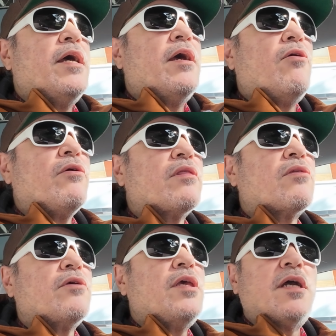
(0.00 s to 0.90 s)

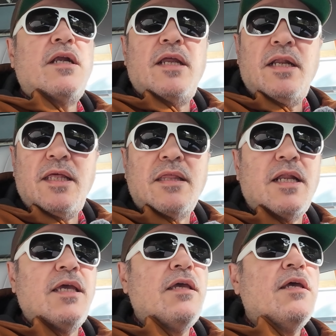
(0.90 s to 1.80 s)
Also, here in
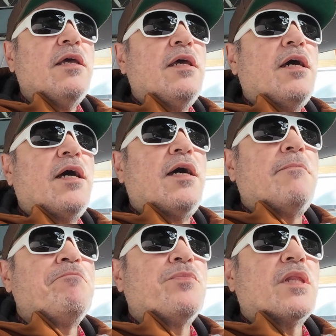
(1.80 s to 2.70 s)
Italy,
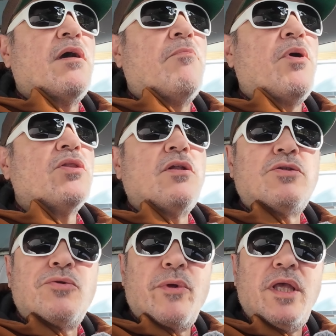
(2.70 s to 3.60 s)
on Model
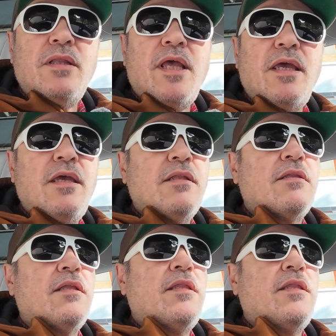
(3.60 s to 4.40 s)
3, the